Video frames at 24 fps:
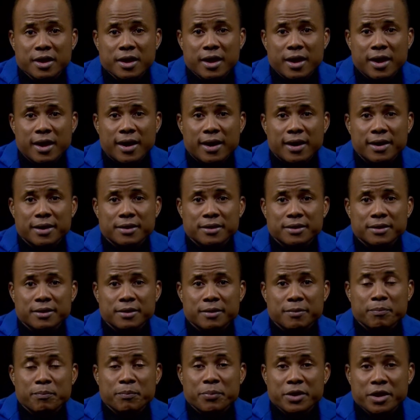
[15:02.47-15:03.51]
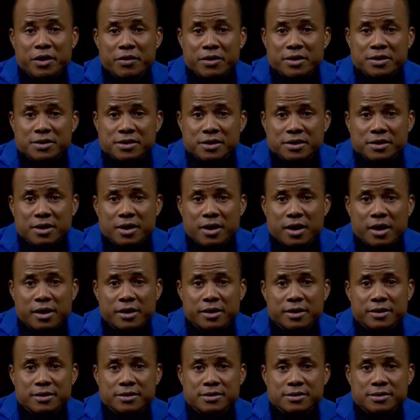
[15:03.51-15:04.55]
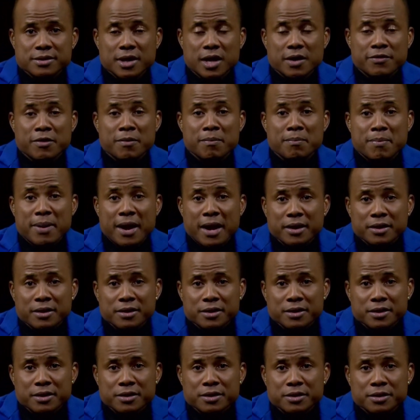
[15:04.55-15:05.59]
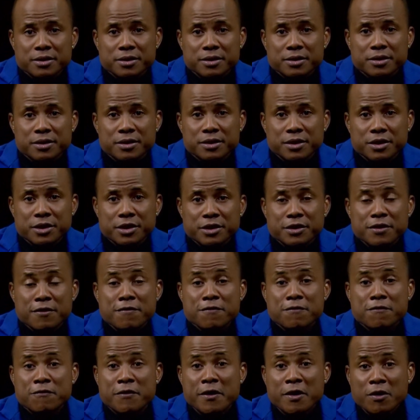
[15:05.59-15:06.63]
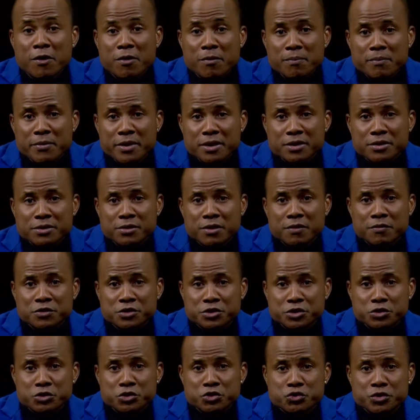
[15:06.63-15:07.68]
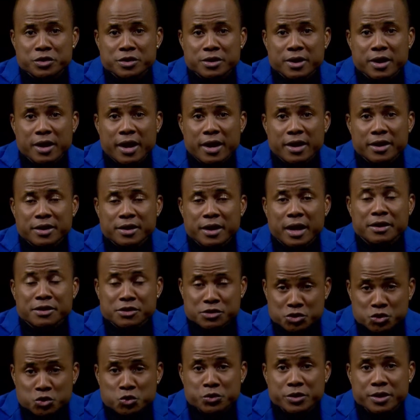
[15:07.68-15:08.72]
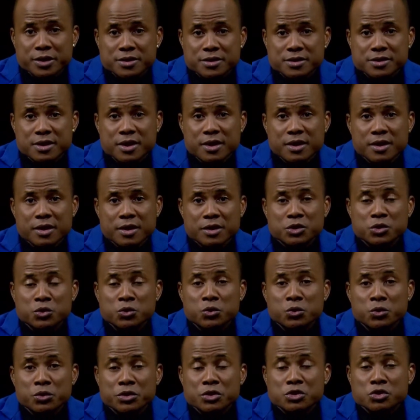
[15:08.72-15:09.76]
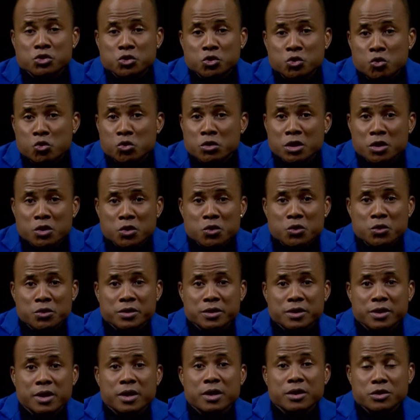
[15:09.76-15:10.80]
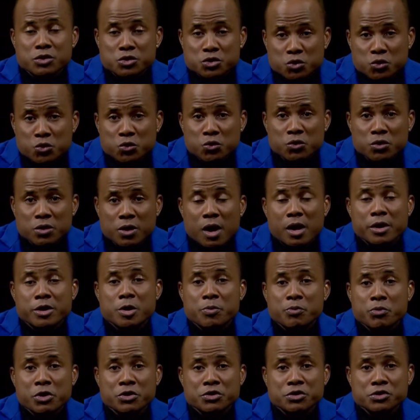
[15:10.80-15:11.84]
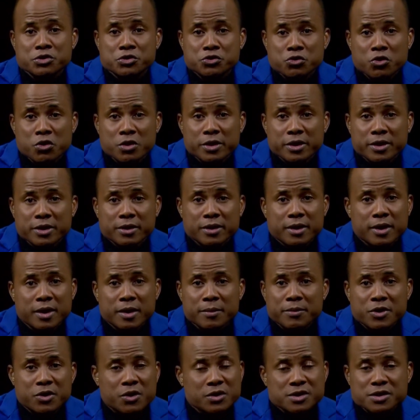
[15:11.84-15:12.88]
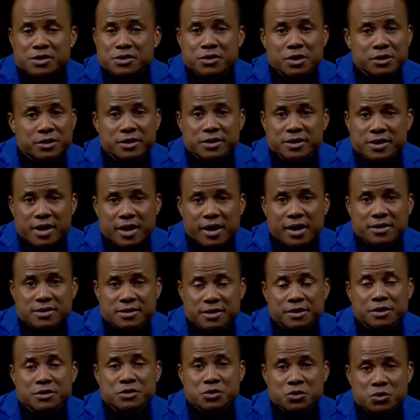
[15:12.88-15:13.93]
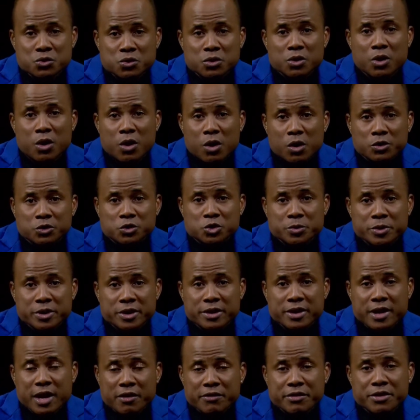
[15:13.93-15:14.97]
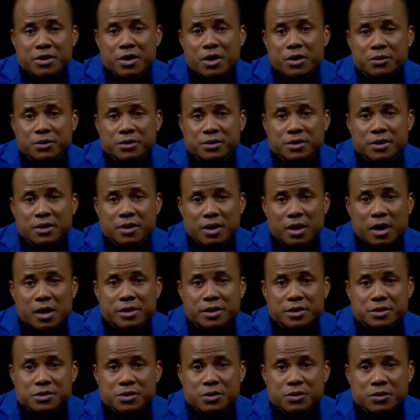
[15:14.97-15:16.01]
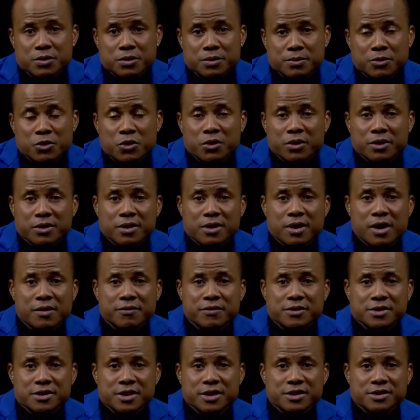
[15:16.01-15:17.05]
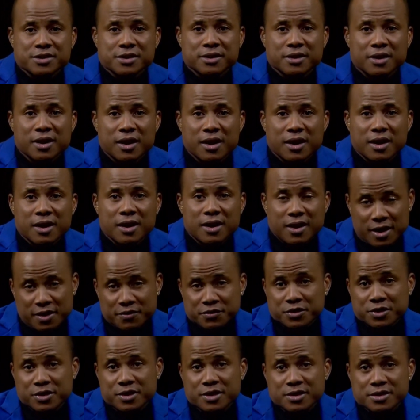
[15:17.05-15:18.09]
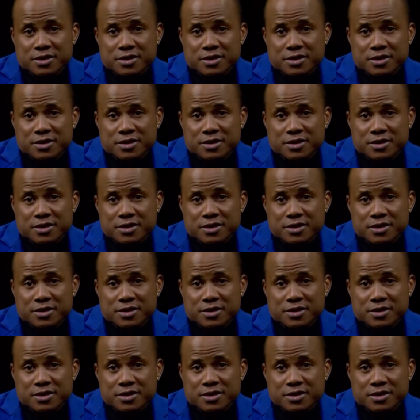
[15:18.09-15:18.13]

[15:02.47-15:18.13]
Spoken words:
and parents and guardians have abandoned the development of children and students to the school alone, the school under pressure struggling because it's not a task the school ought to be carrying out on its own. More on the conversation after this.